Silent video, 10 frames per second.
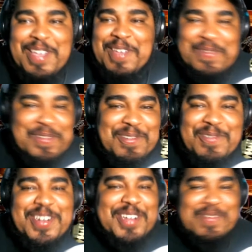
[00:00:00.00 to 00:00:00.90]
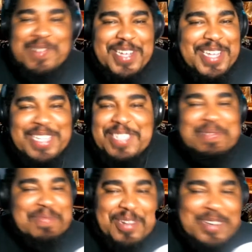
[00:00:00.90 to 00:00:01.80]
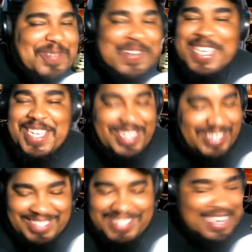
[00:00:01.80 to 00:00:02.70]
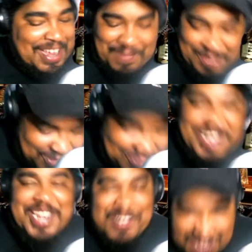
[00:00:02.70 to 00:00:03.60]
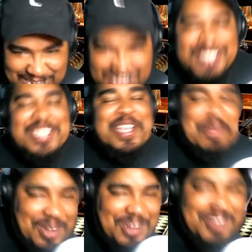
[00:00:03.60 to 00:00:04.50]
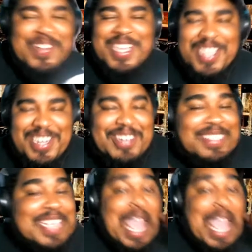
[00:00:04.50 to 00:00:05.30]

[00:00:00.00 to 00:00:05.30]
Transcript: Few real ones, more weirdos. Few real ones, more weirdos.